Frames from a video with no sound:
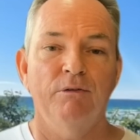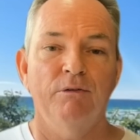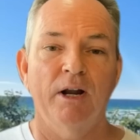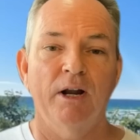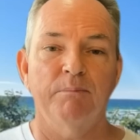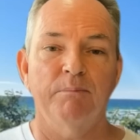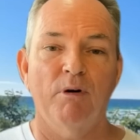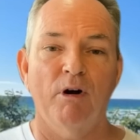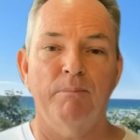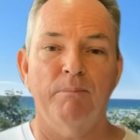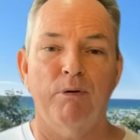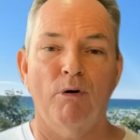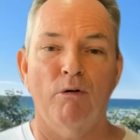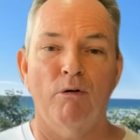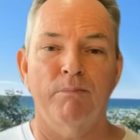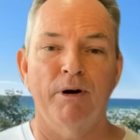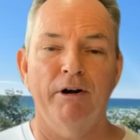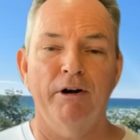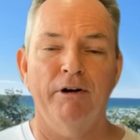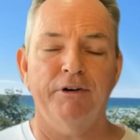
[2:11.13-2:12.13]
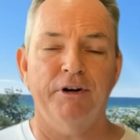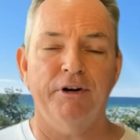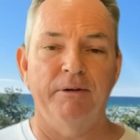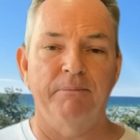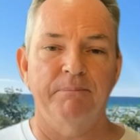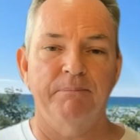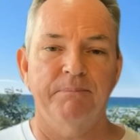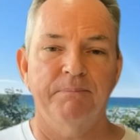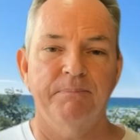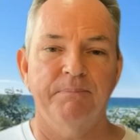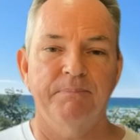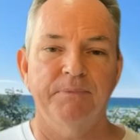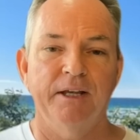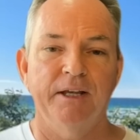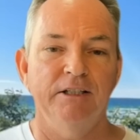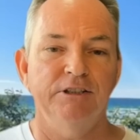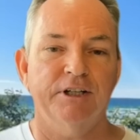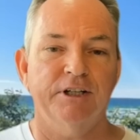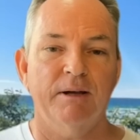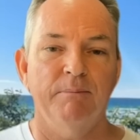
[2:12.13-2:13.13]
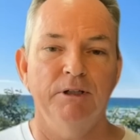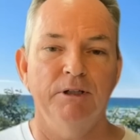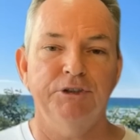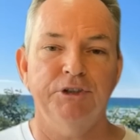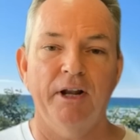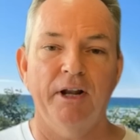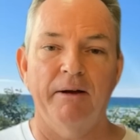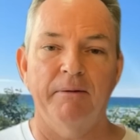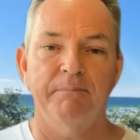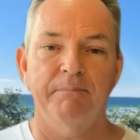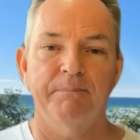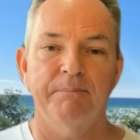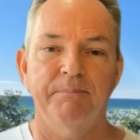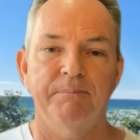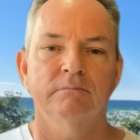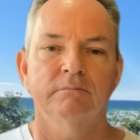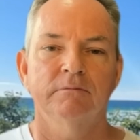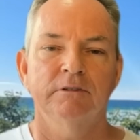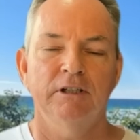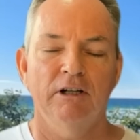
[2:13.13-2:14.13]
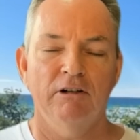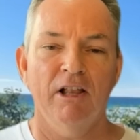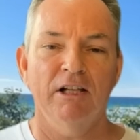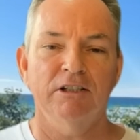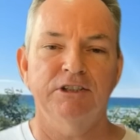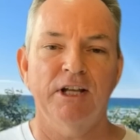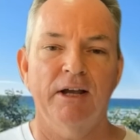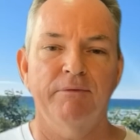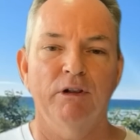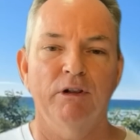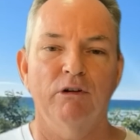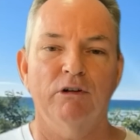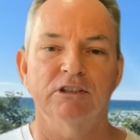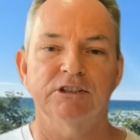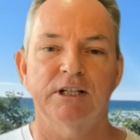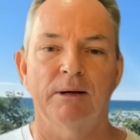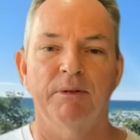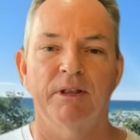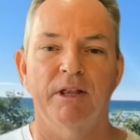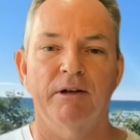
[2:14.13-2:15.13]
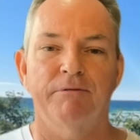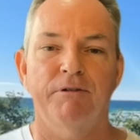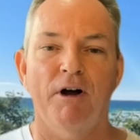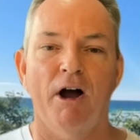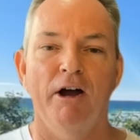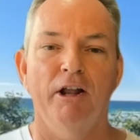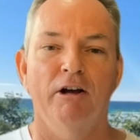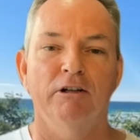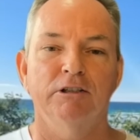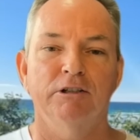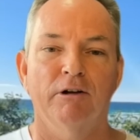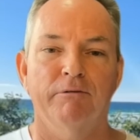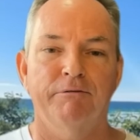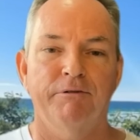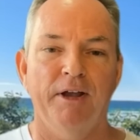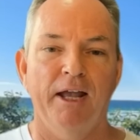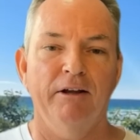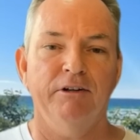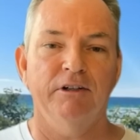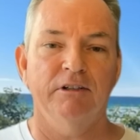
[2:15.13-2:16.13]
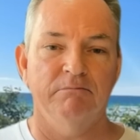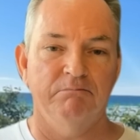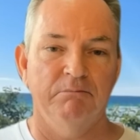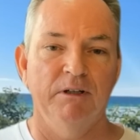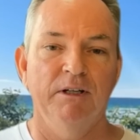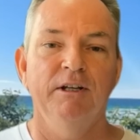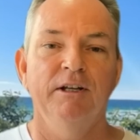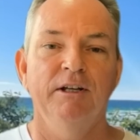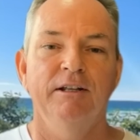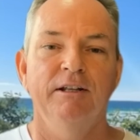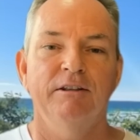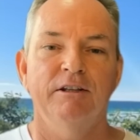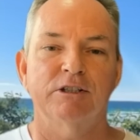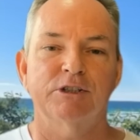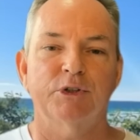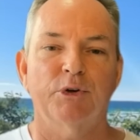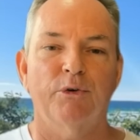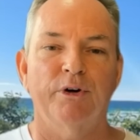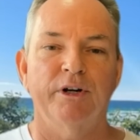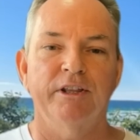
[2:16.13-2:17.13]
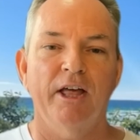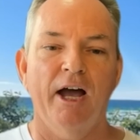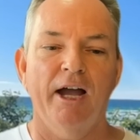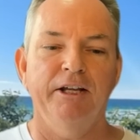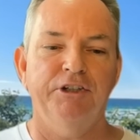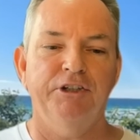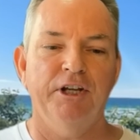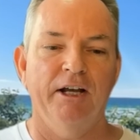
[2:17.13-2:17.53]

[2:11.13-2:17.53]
run by Paul Brereton. He's the commissioner. So let's have a look at some of the photos I've found and the story they